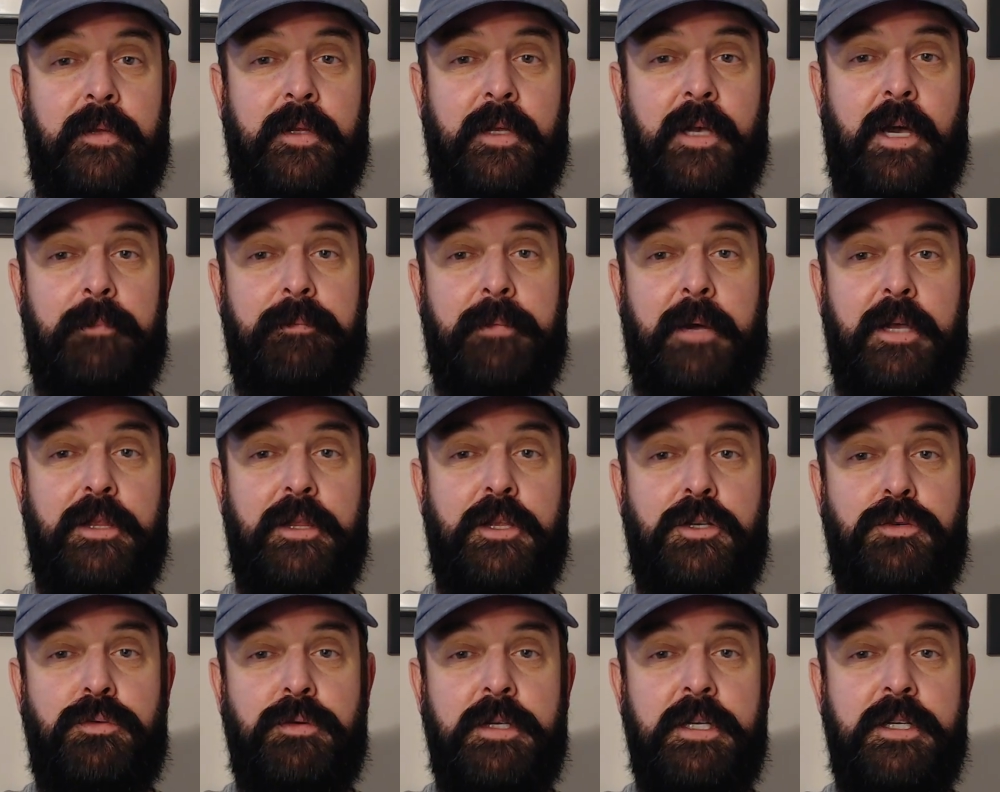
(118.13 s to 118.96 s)
up by the
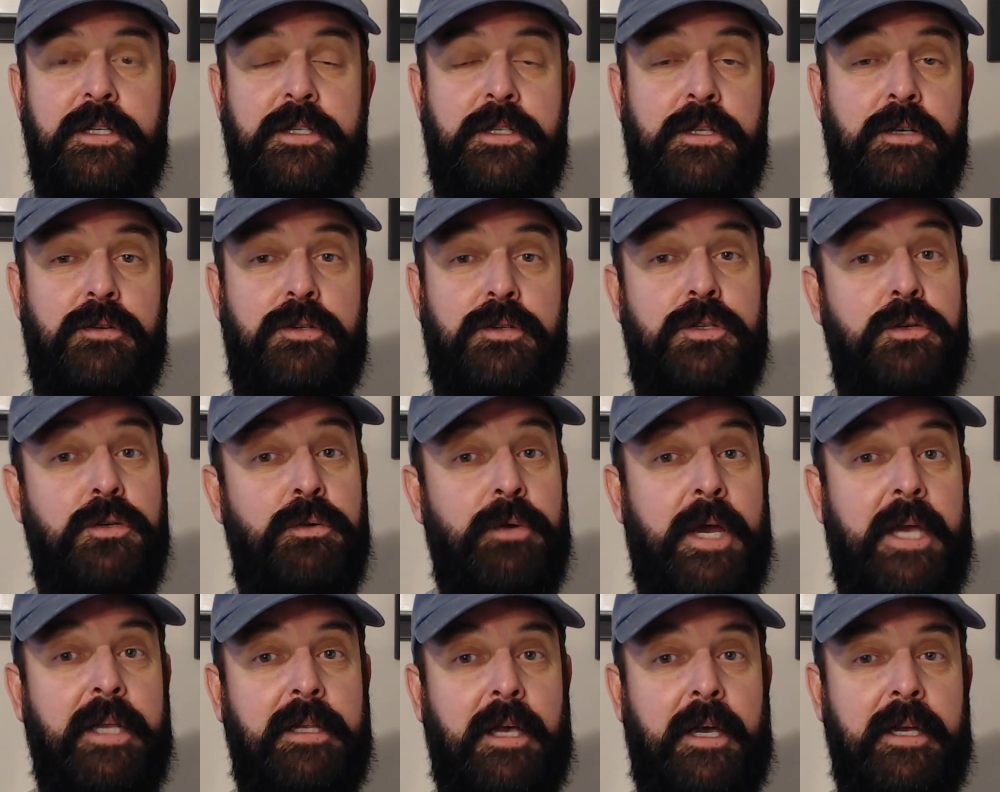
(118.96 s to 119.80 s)
trees, there's two
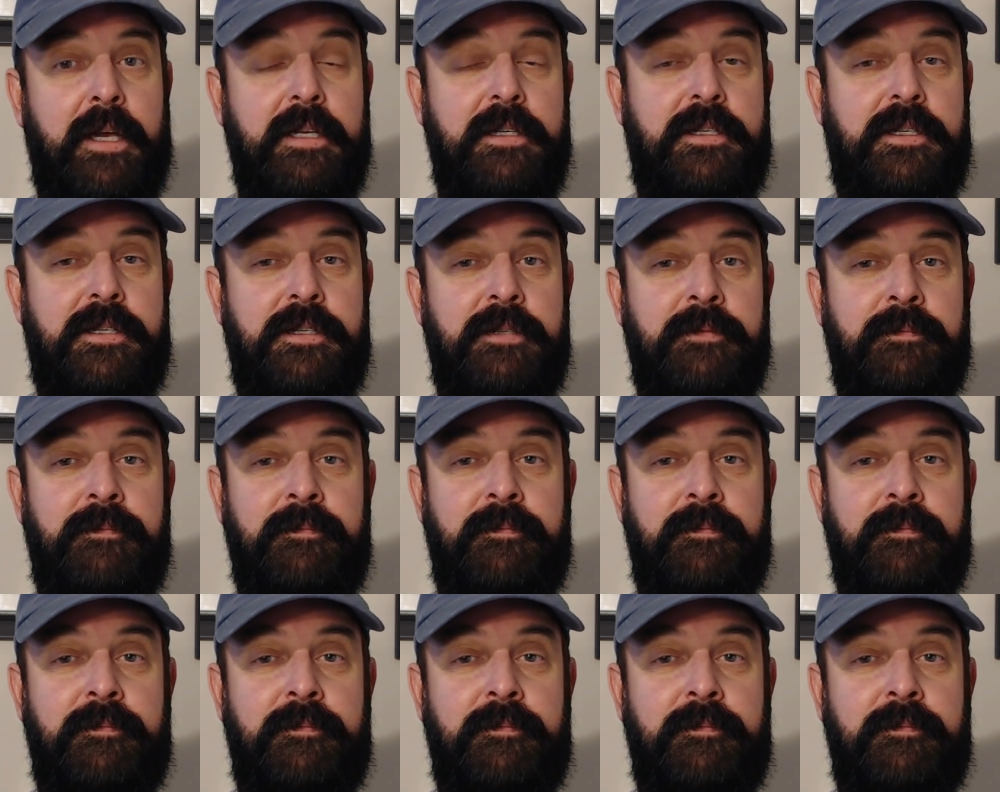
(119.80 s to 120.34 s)
headlights